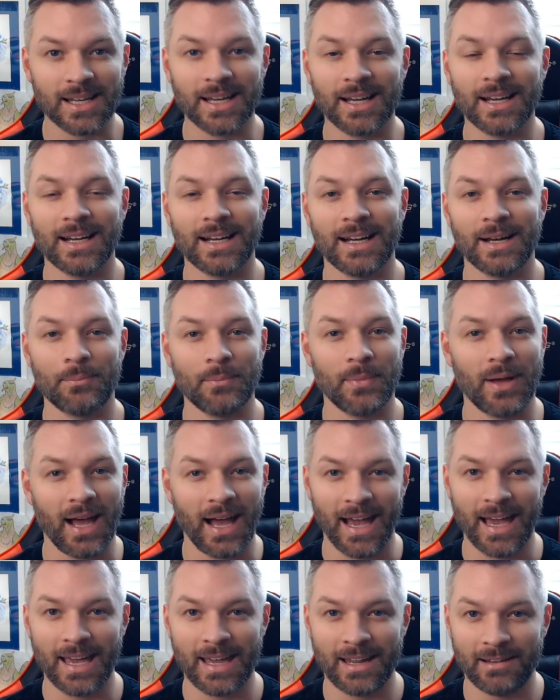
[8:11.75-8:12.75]

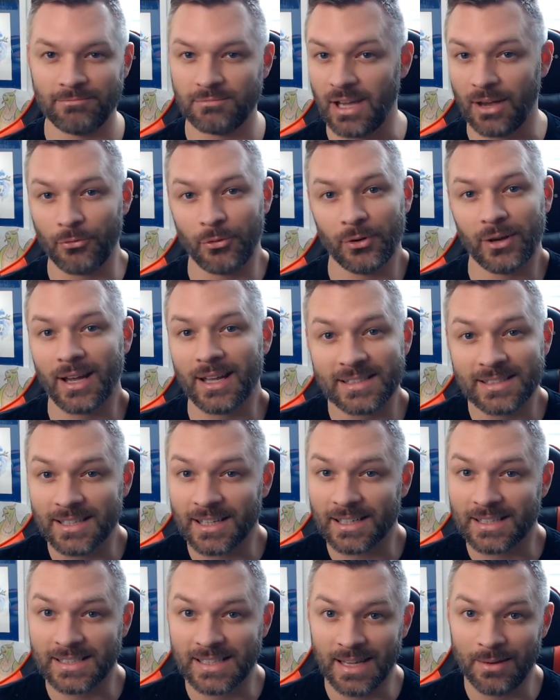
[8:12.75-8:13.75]
I definitely got
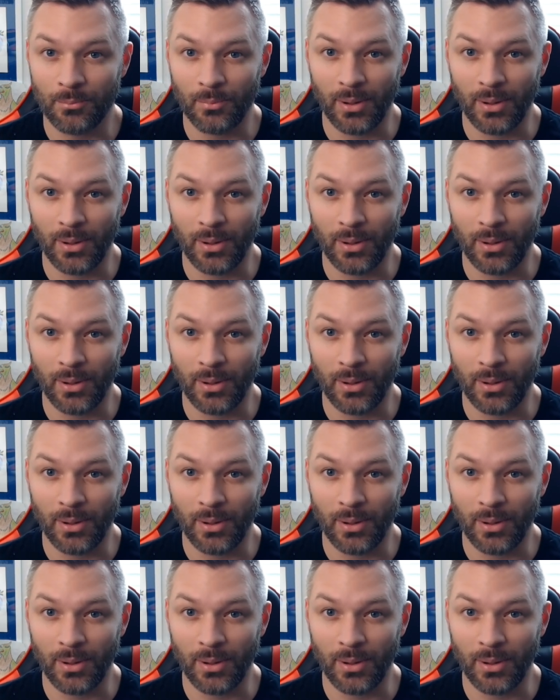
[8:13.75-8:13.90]
sucked in